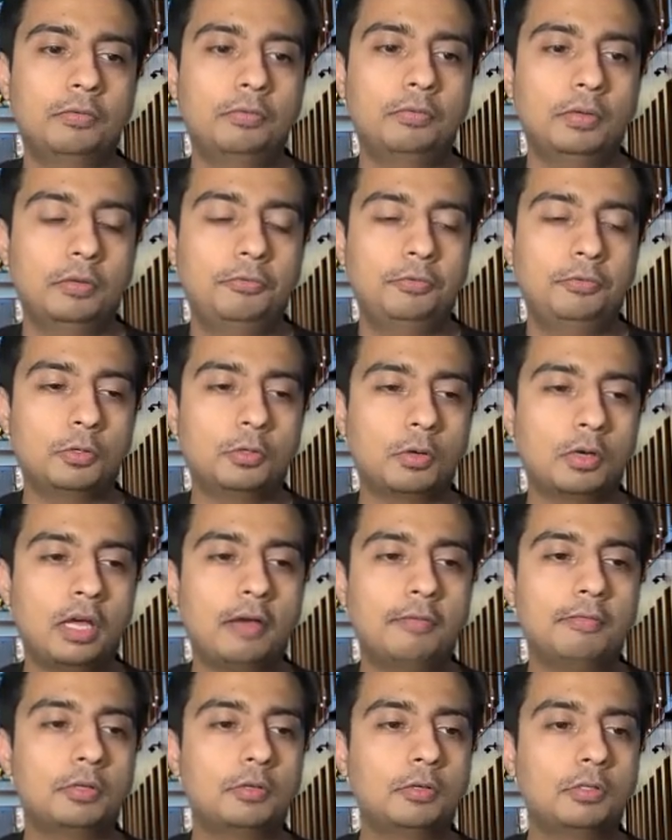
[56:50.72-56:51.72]
if you don't
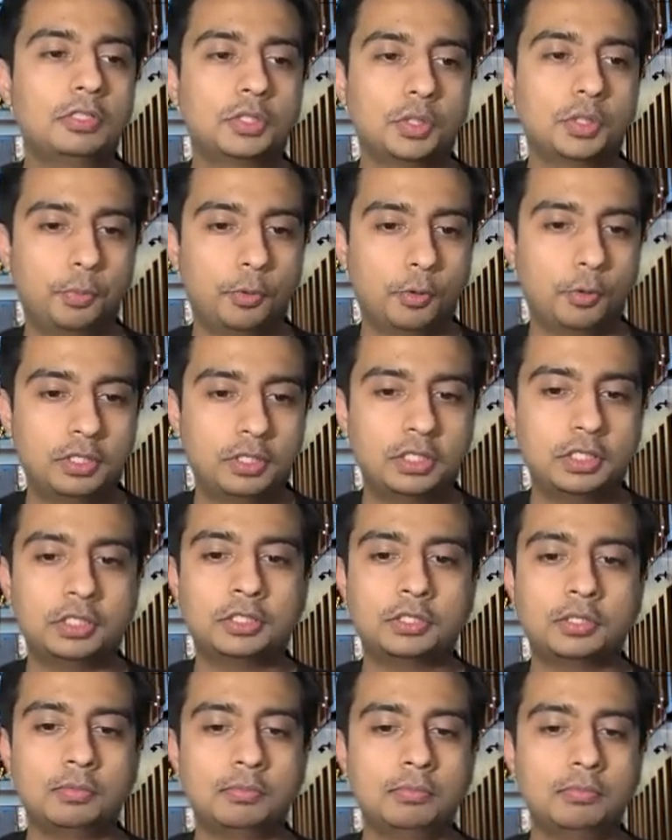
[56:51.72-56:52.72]
have a good support
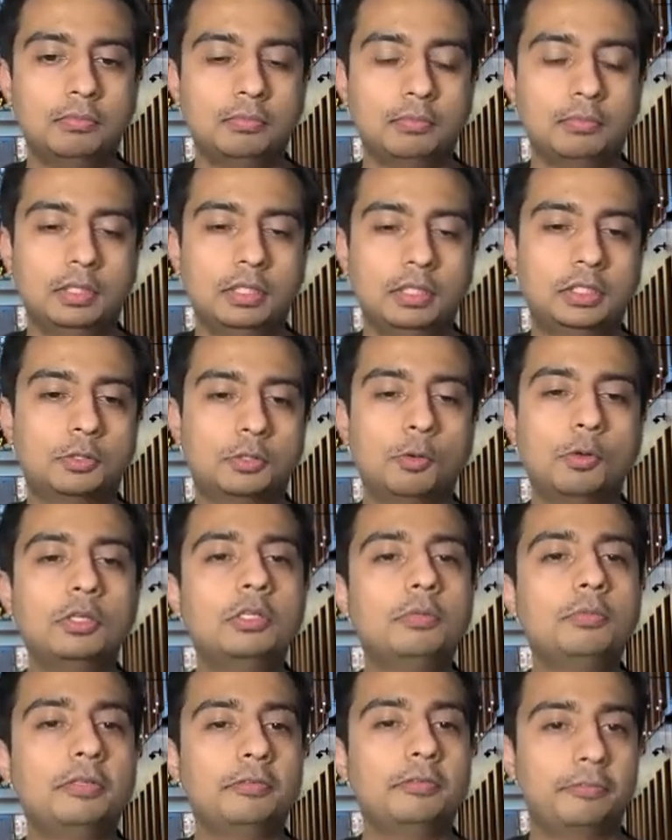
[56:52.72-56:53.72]
system, it's going
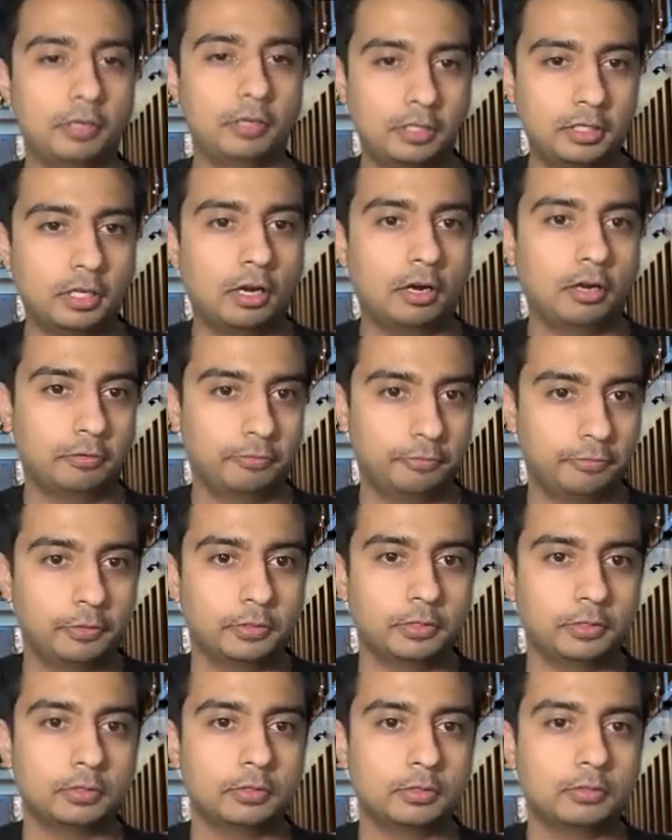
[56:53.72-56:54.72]
to be very hard for
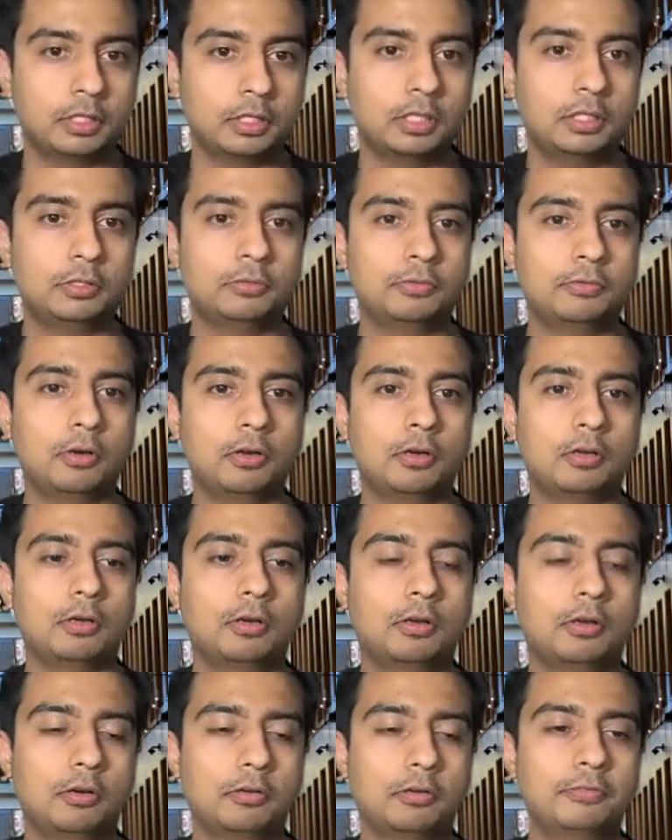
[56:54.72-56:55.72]
you, okay? You've got a
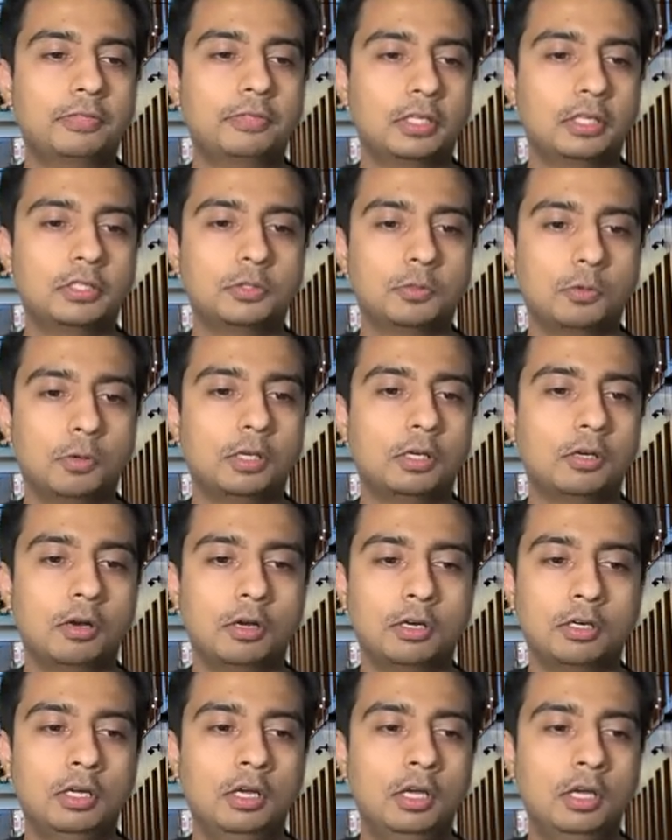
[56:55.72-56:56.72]
lot of things going
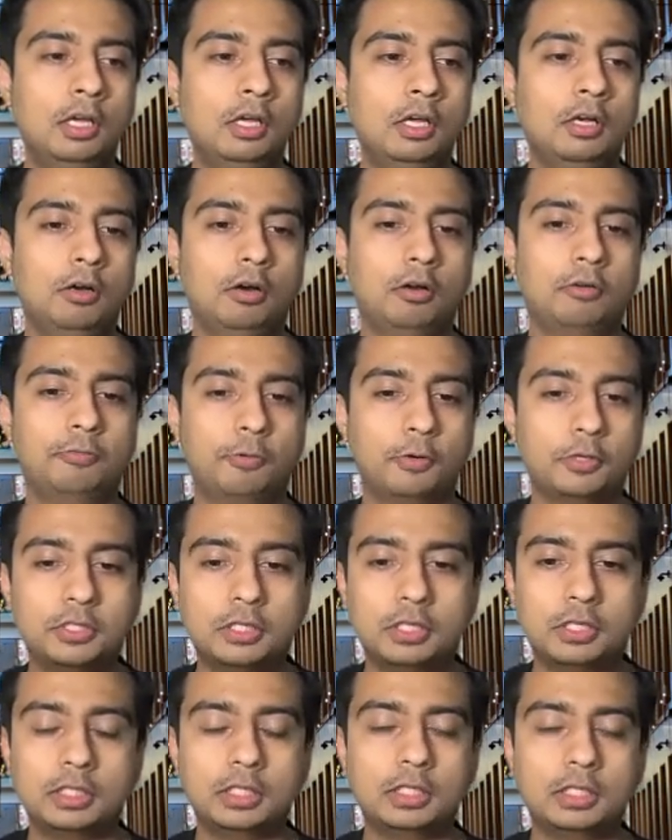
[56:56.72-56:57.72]
on.
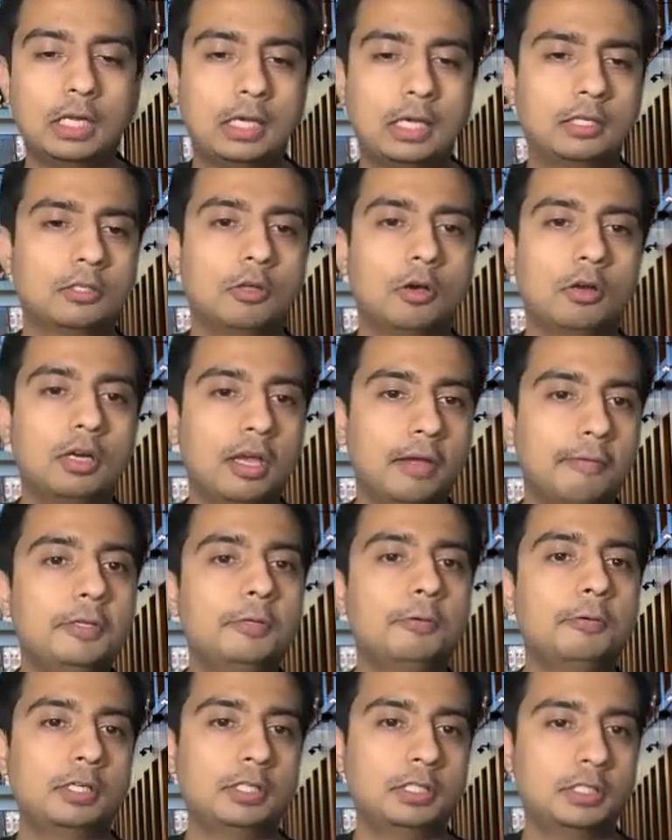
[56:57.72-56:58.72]
Unfortunately, like not
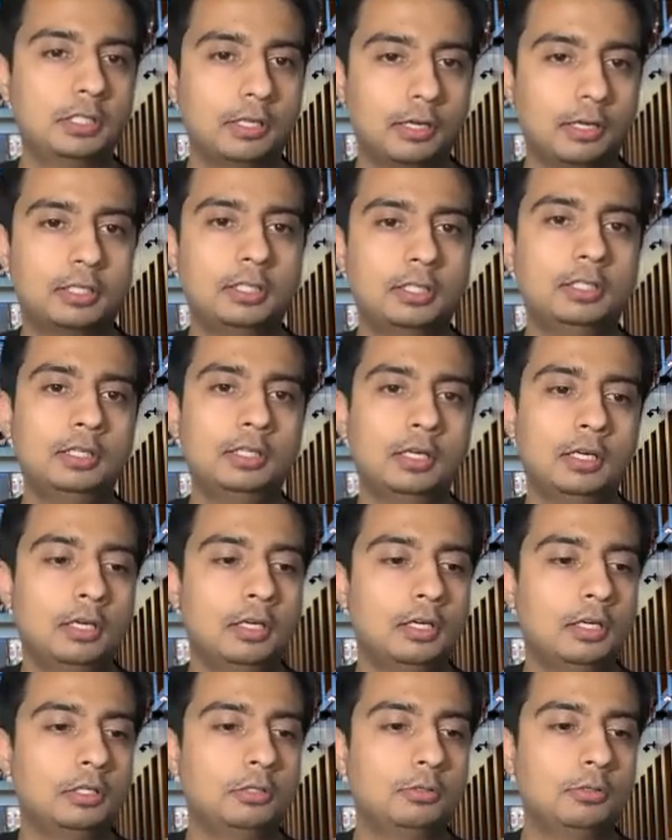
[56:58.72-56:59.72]
everyone is lucky
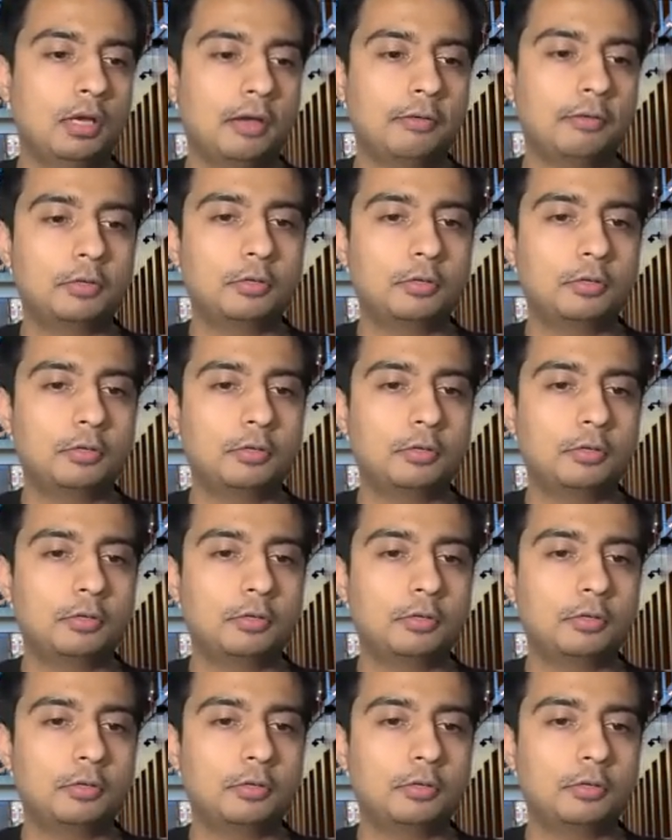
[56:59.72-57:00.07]
to have a